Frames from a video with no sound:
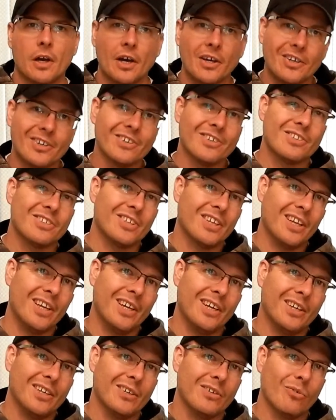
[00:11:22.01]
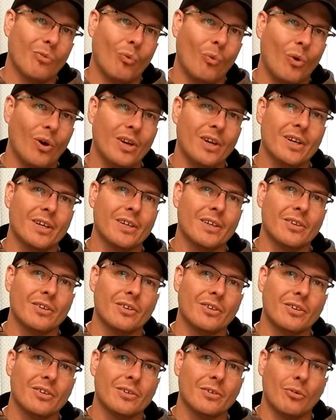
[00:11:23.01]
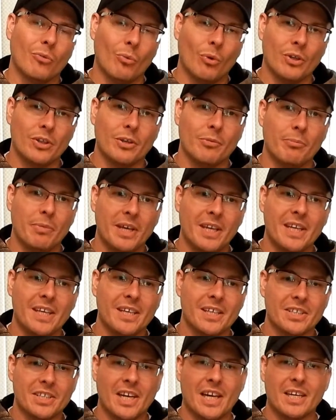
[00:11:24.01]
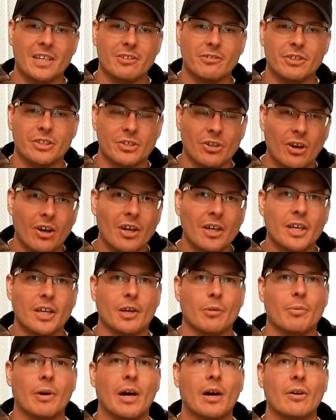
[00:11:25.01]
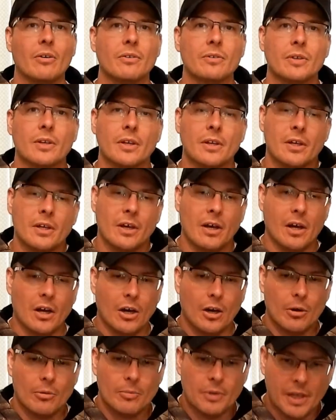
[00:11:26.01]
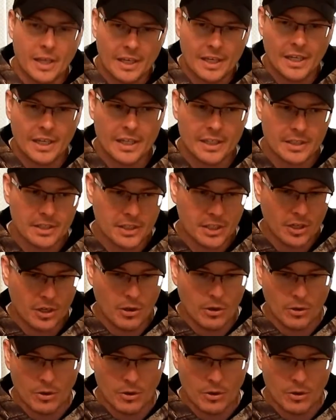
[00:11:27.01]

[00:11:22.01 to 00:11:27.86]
Understand what the media is actually talking about. And then